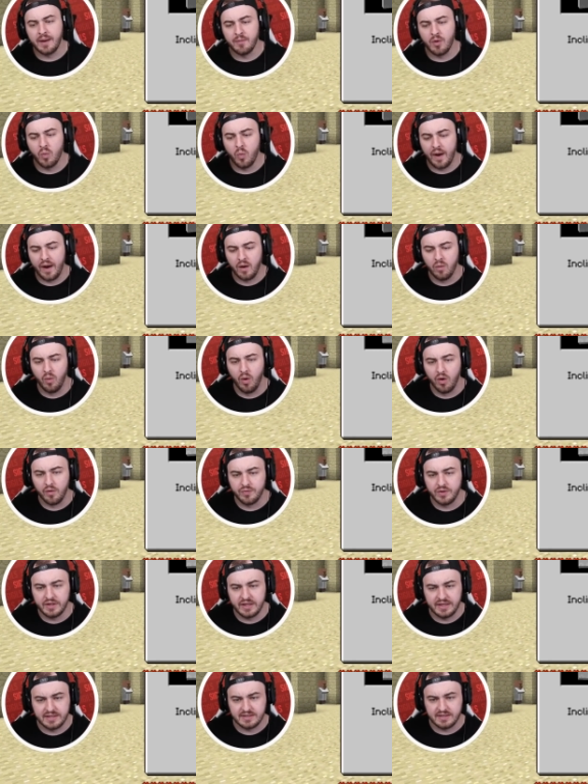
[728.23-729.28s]
that I'm a werewolf,
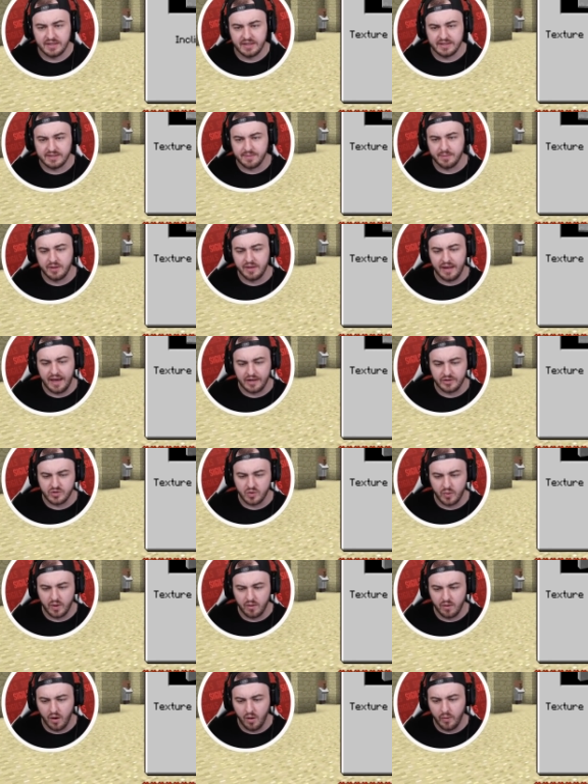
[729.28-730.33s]
look at this, look at this. I'm a natural
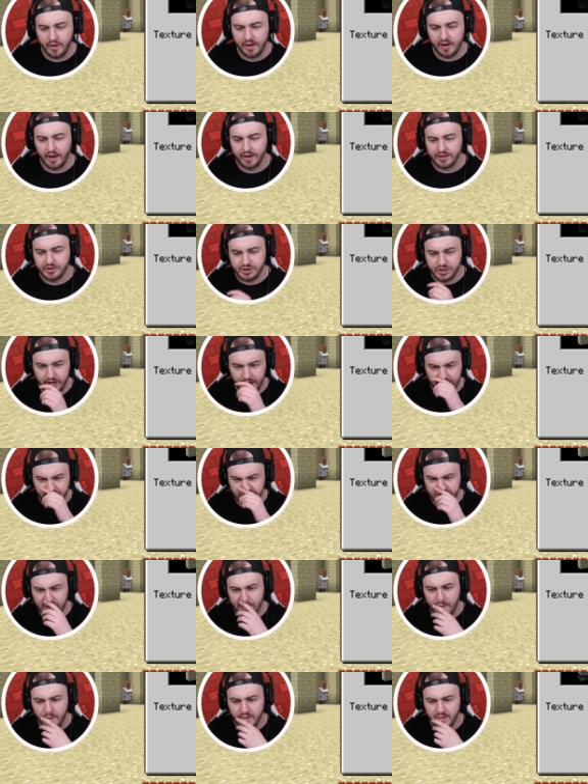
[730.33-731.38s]
werewolf. Oh, wait, I can
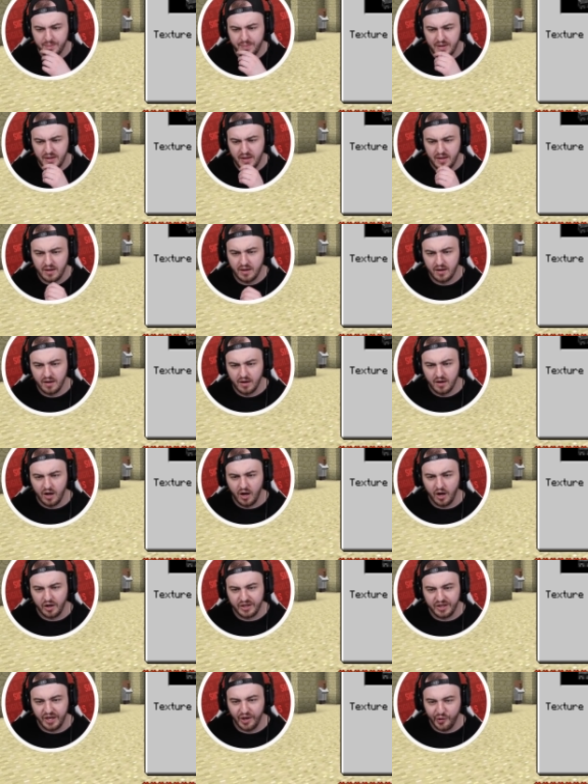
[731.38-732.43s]
change. I want to be...
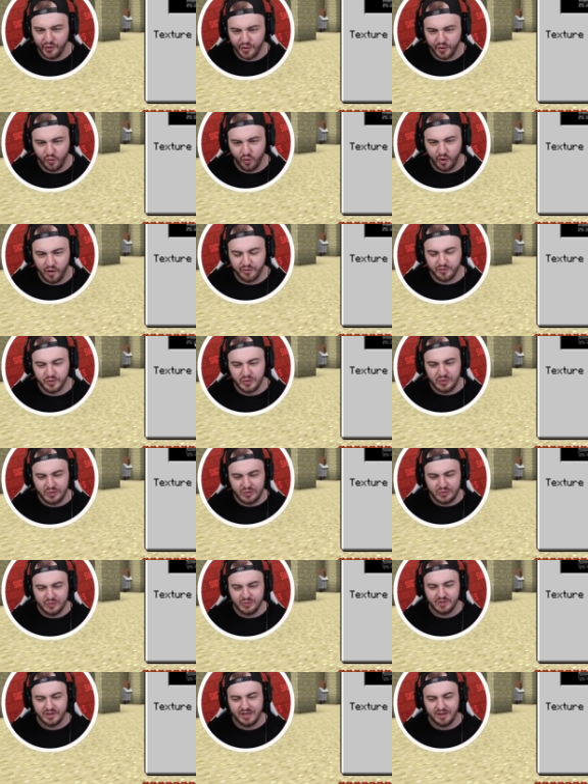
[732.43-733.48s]
A killer wolf.
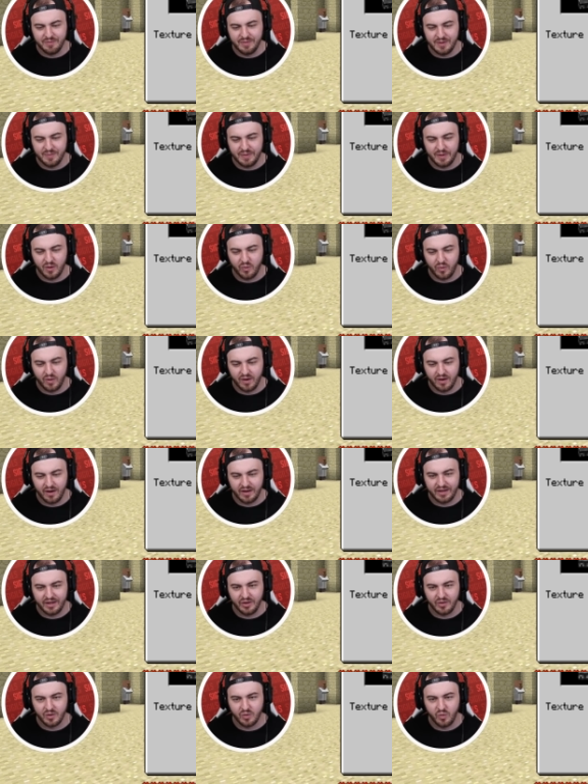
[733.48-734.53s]
Ooh, look at me be a, were a
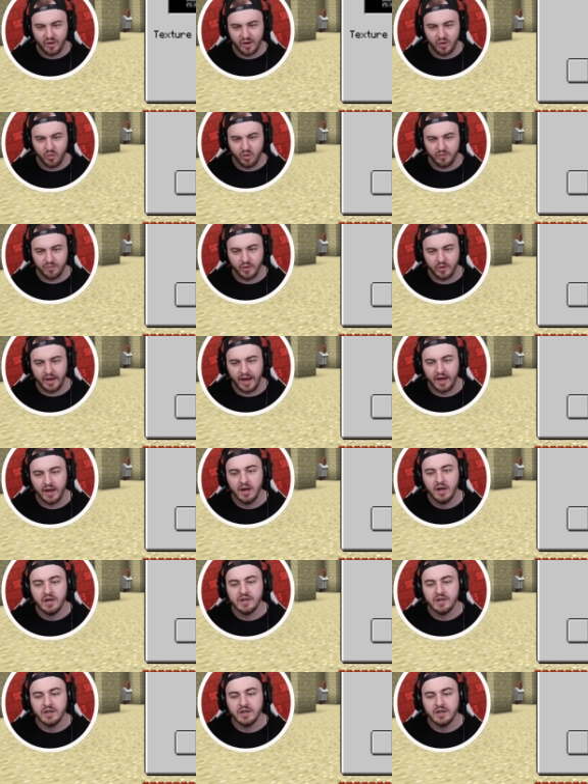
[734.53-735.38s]
killer werewolf. Okay,